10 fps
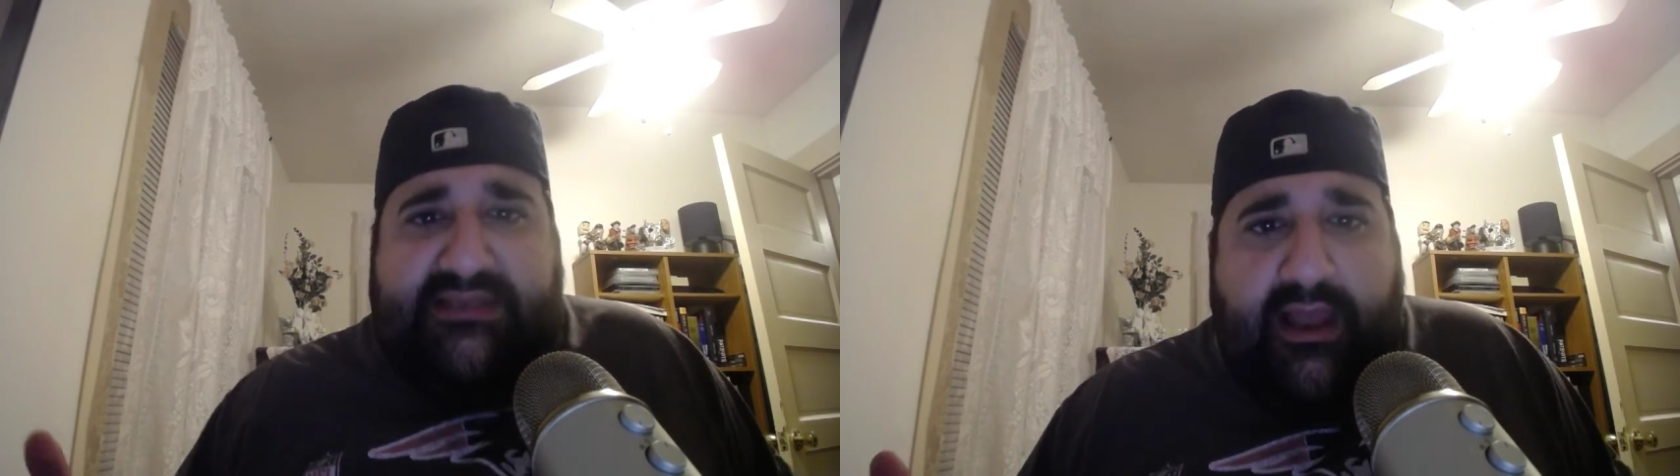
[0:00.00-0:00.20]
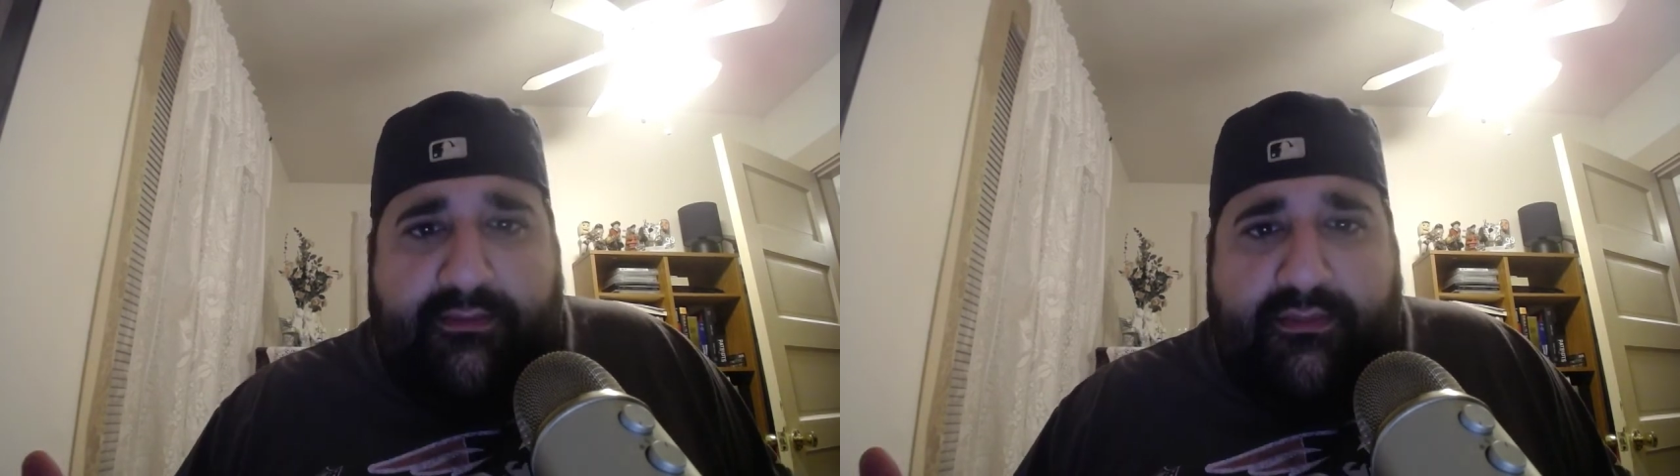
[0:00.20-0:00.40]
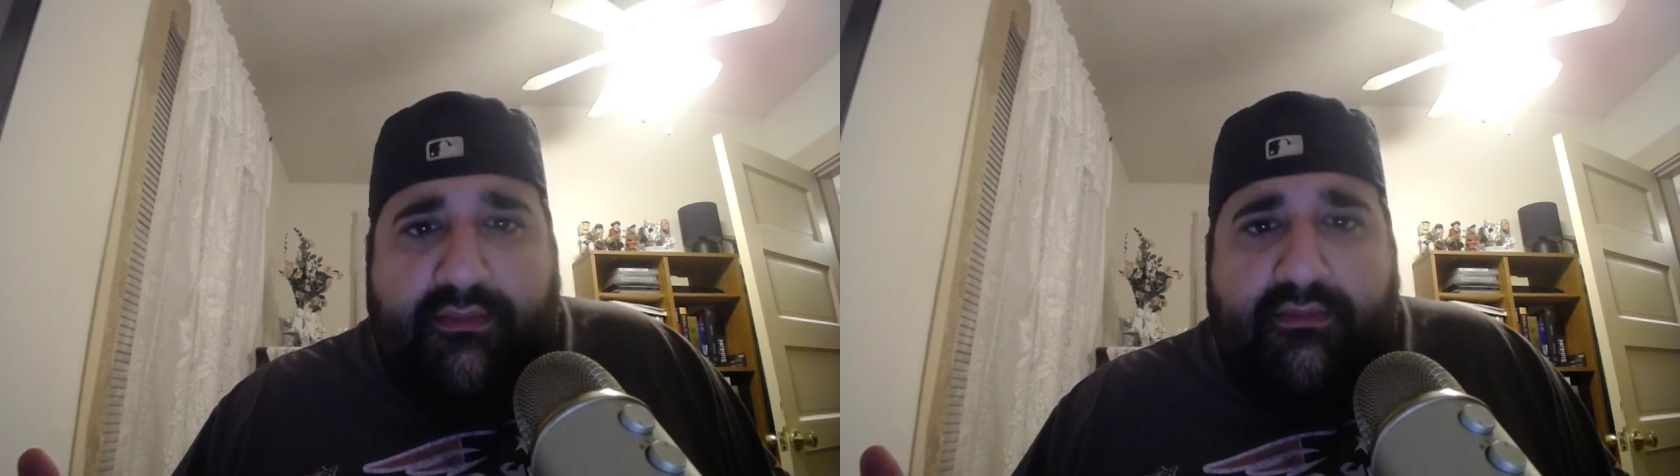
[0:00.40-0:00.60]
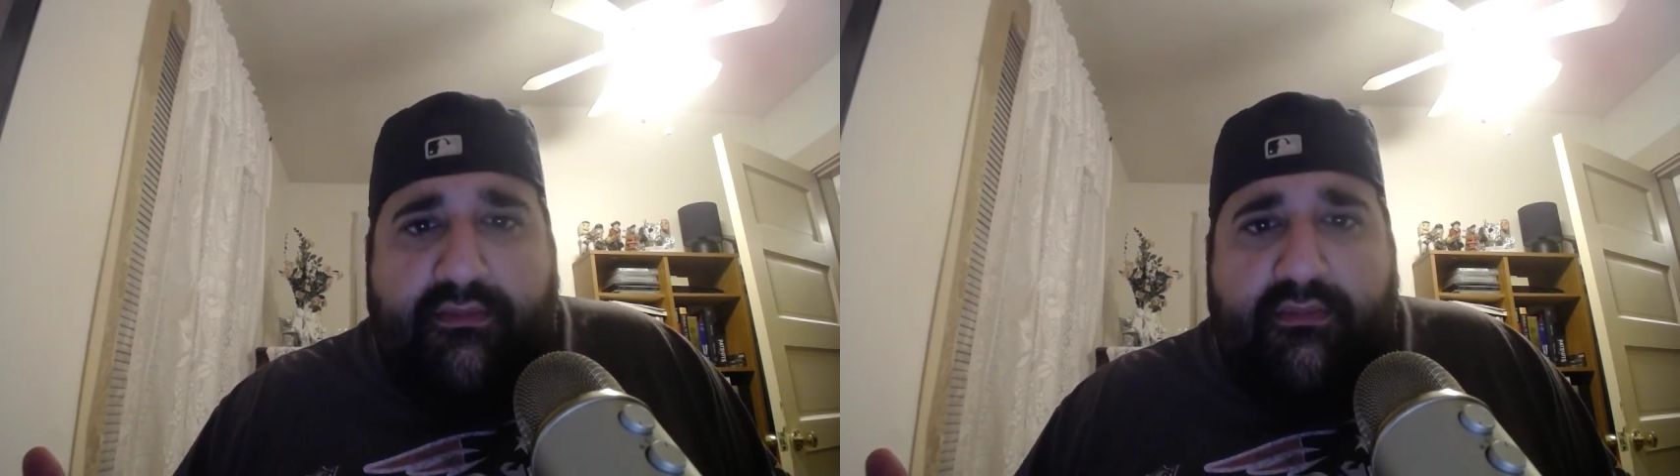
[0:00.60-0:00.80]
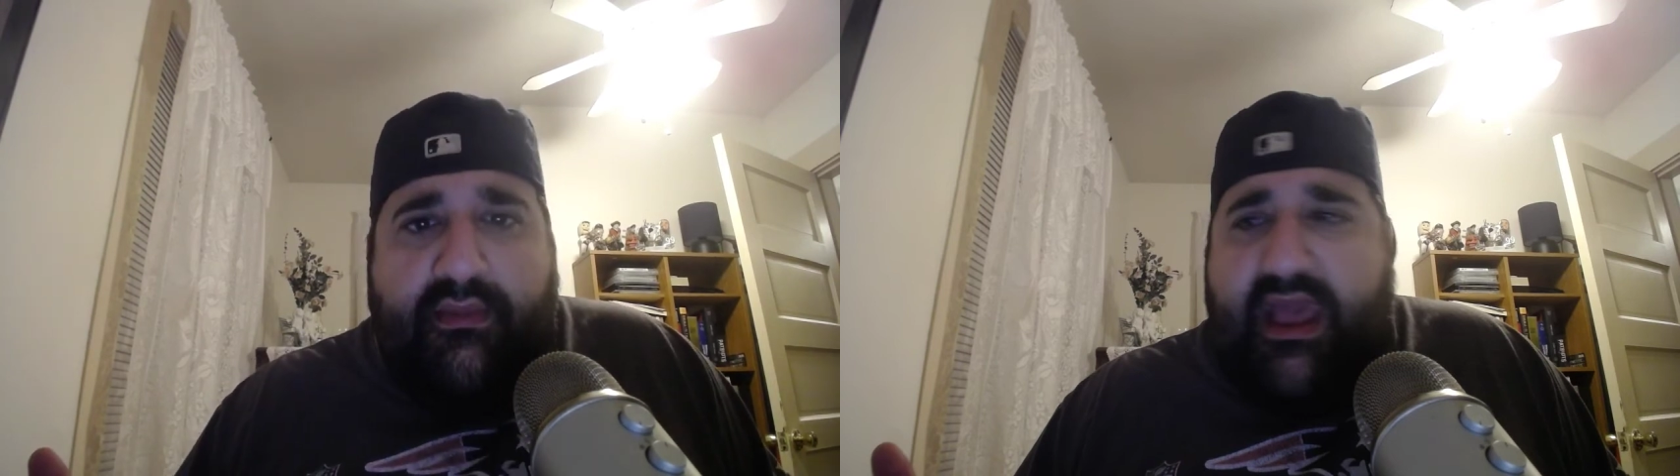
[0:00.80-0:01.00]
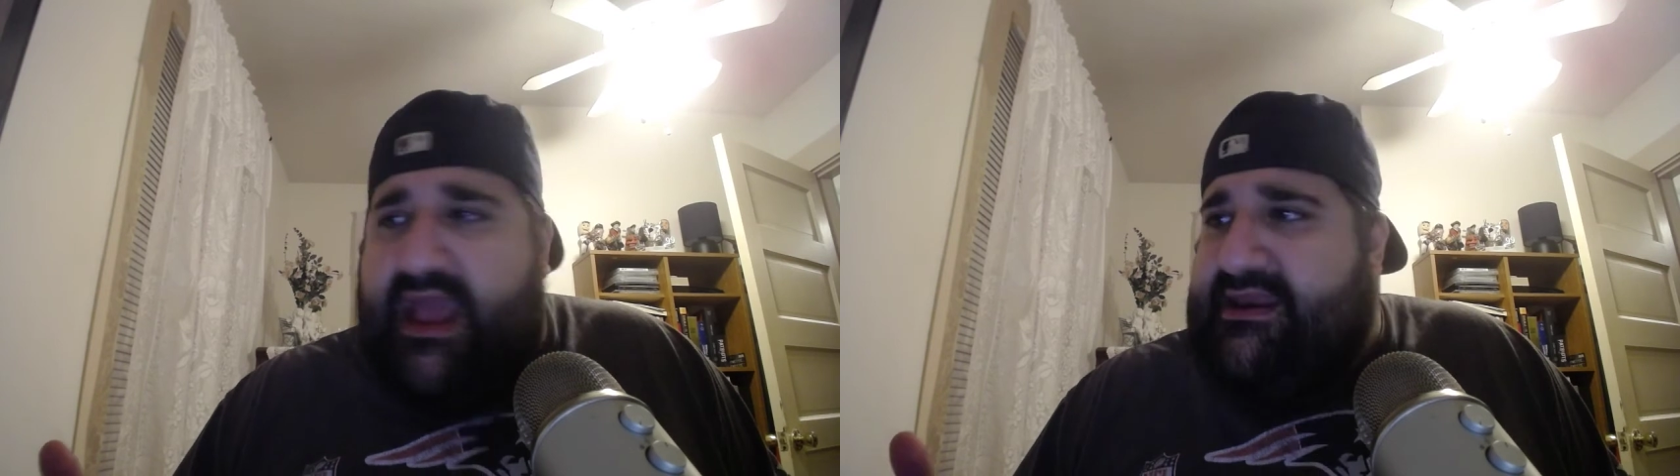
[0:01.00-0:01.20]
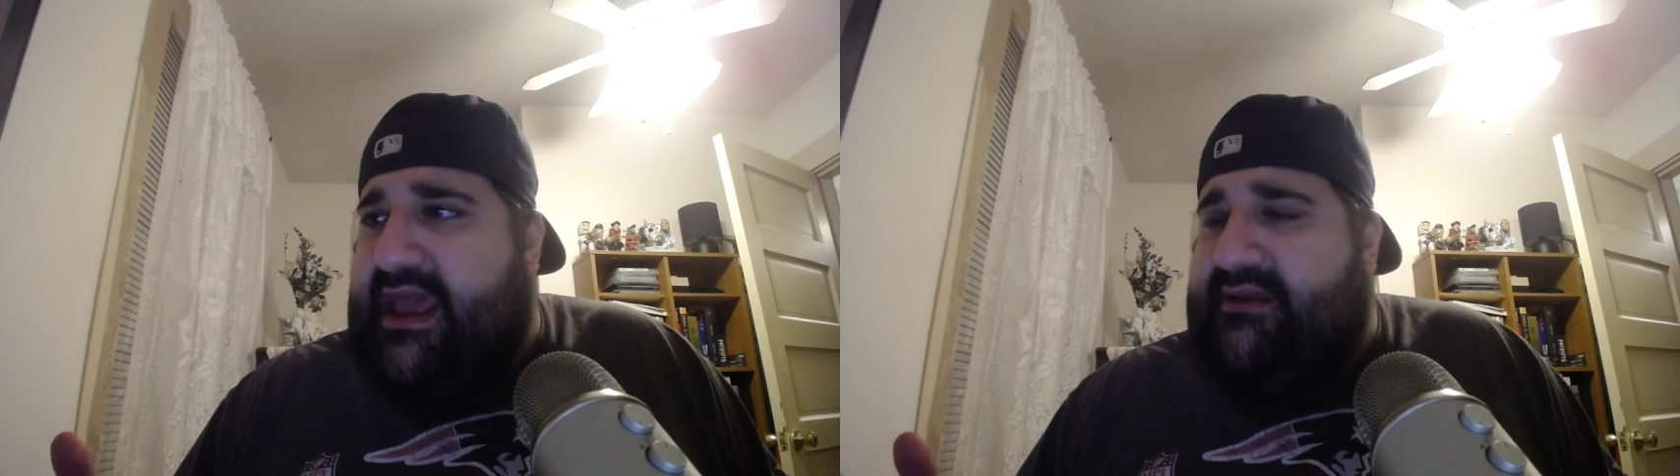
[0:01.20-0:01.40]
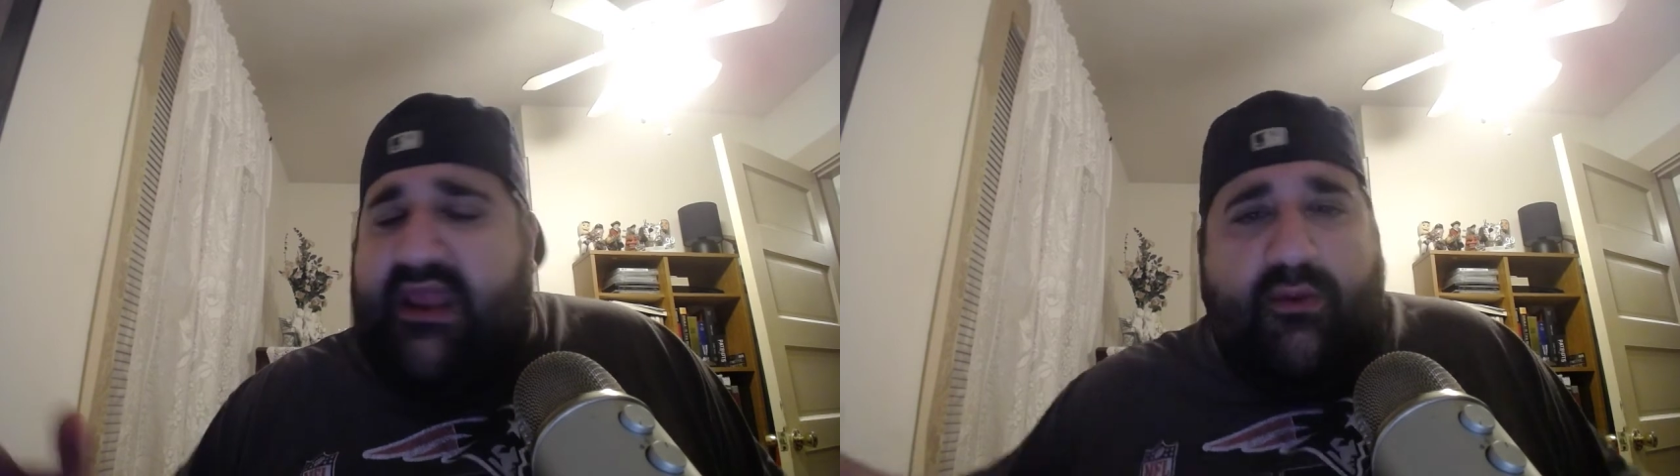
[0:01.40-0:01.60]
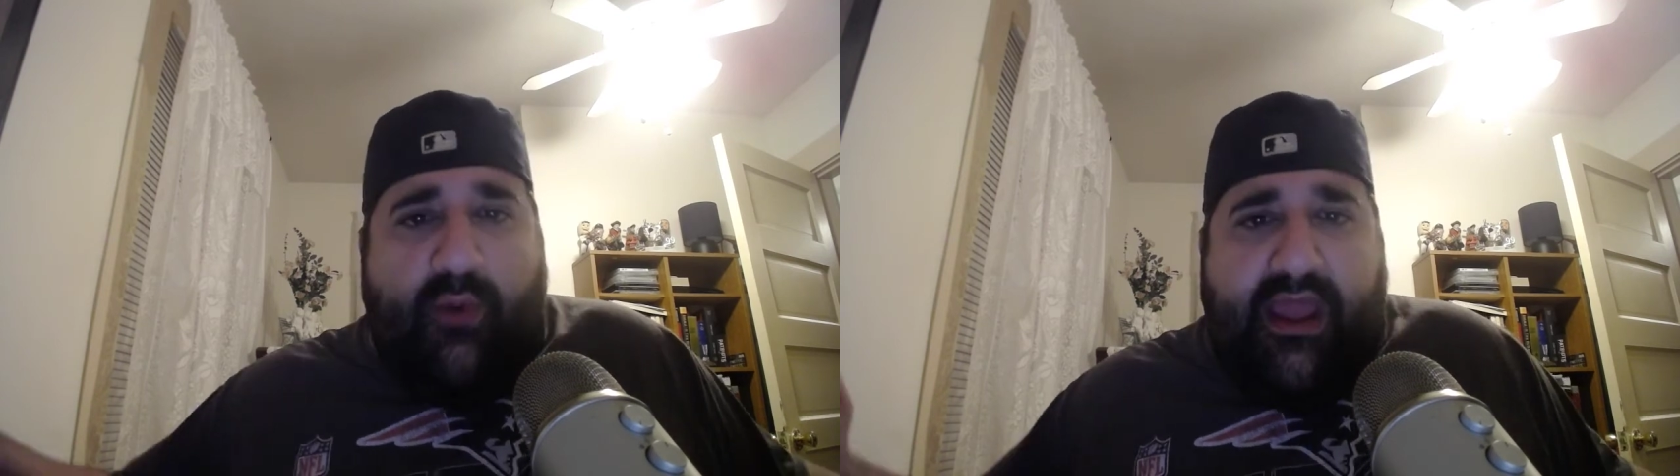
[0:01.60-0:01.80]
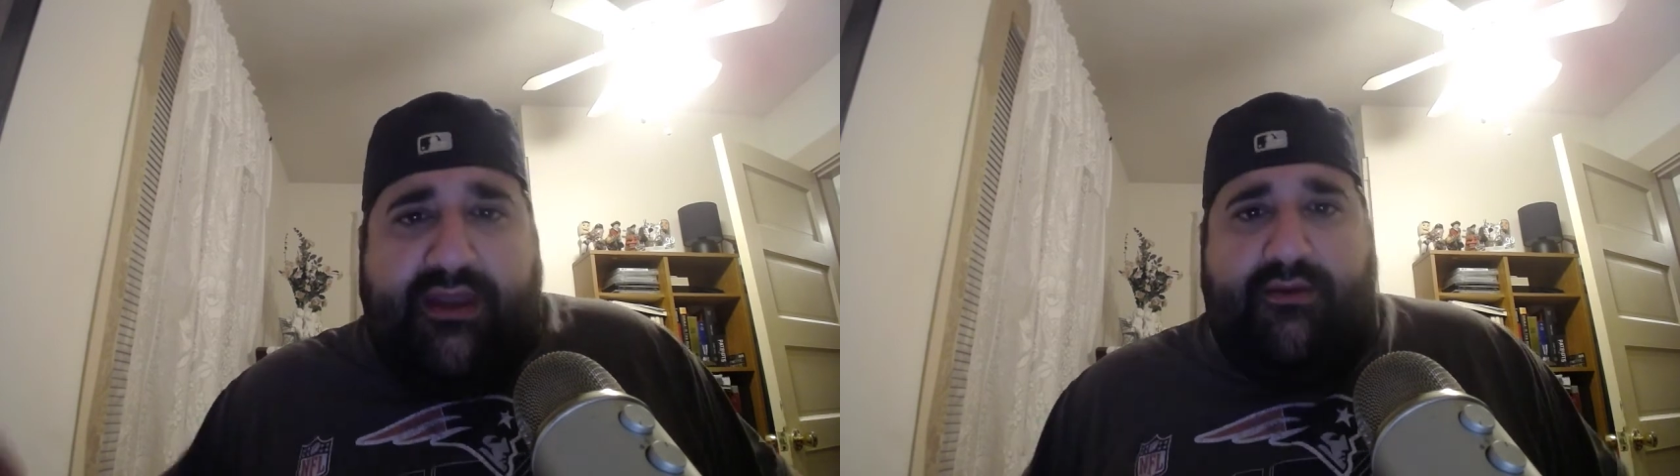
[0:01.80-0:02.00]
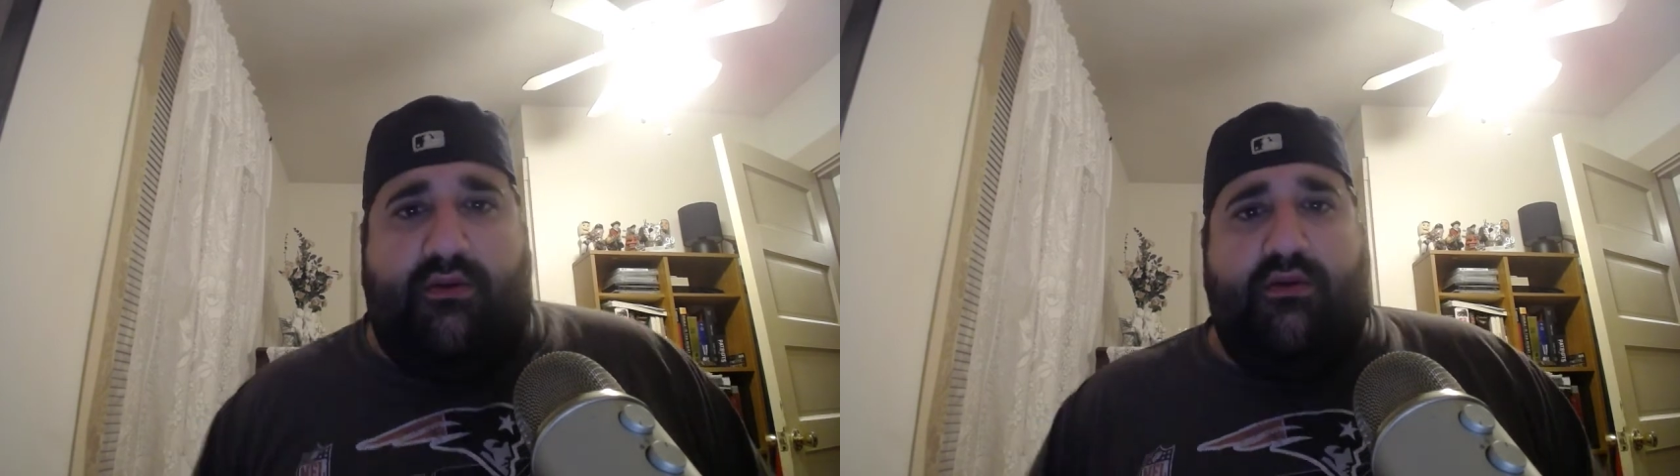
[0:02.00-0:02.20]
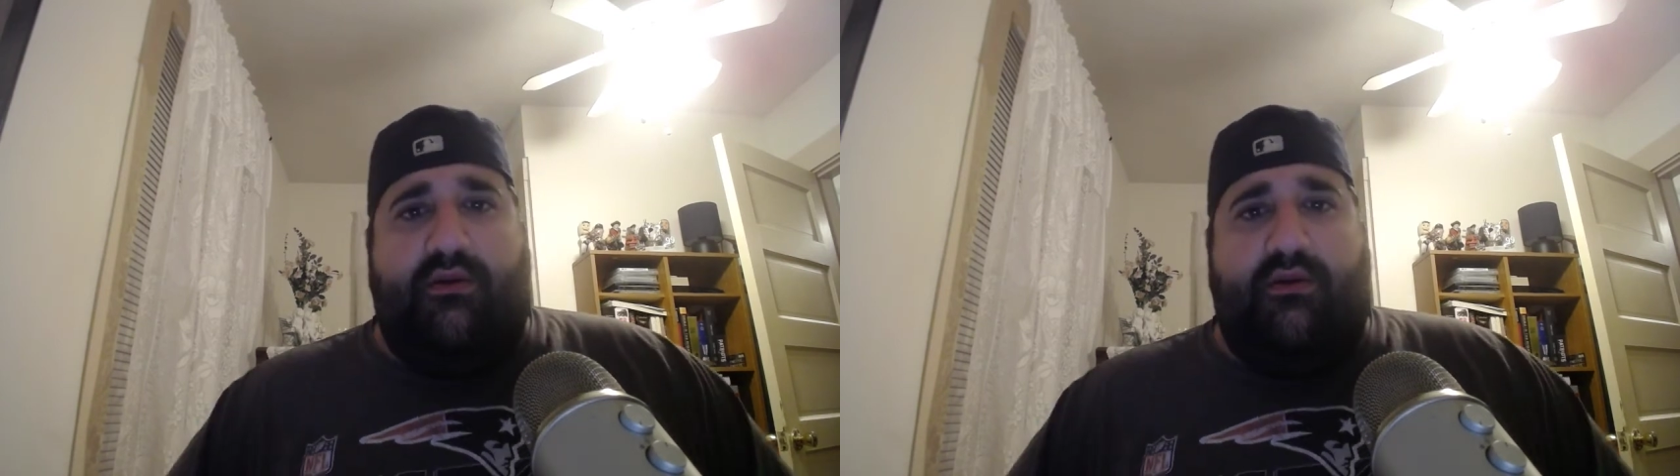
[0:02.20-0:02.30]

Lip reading: them and then they win.